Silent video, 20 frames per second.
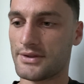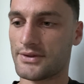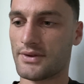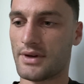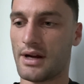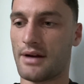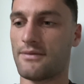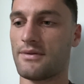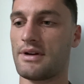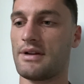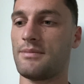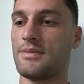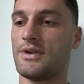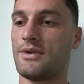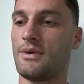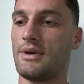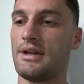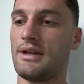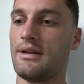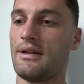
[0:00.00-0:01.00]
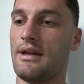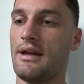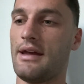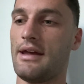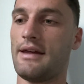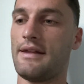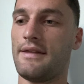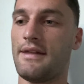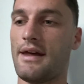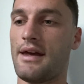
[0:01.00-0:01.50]
recovery between
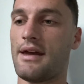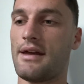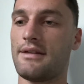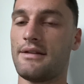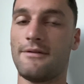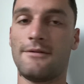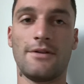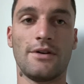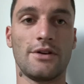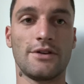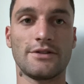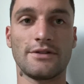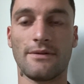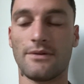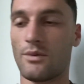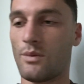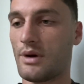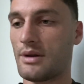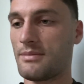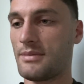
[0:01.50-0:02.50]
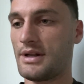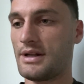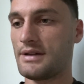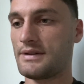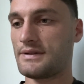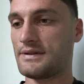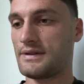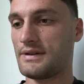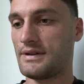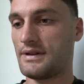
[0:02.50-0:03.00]
that and the first of the 1
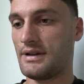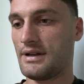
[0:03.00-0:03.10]
minutes.